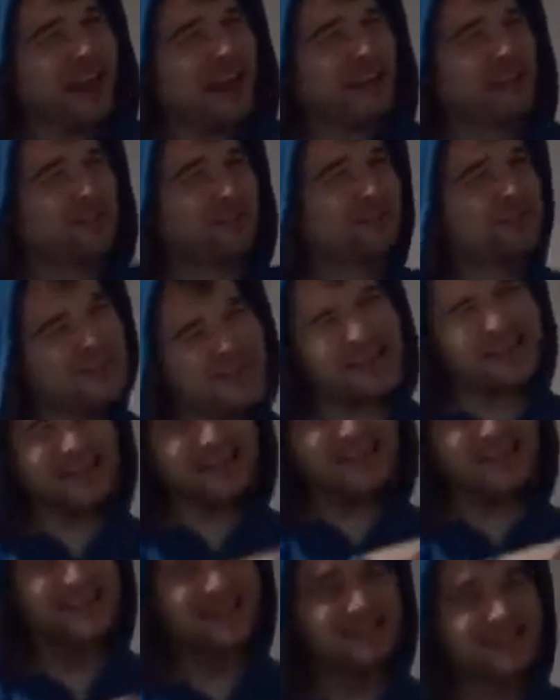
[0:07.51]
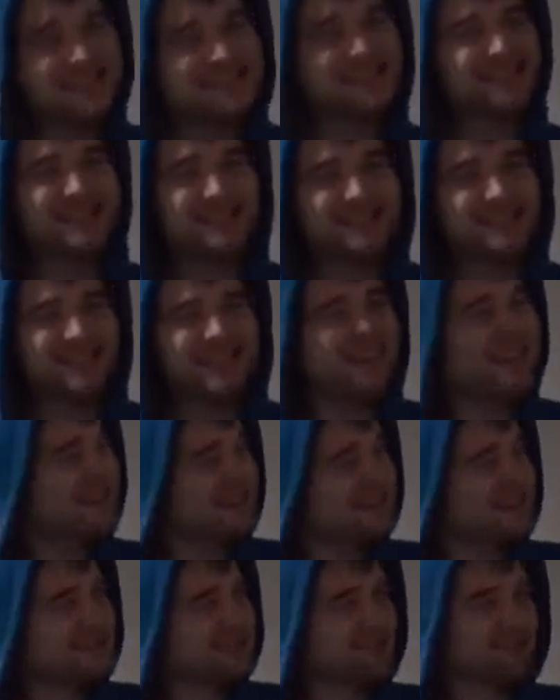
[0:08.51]
and this
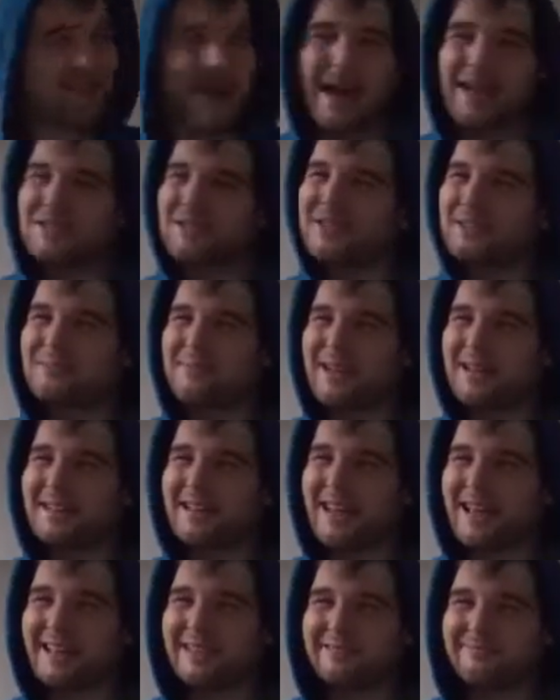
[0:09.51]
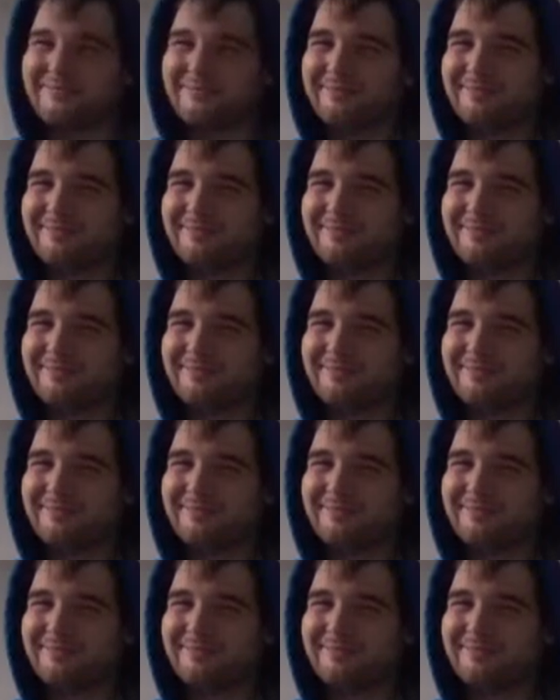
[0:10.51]
is Magic Monday.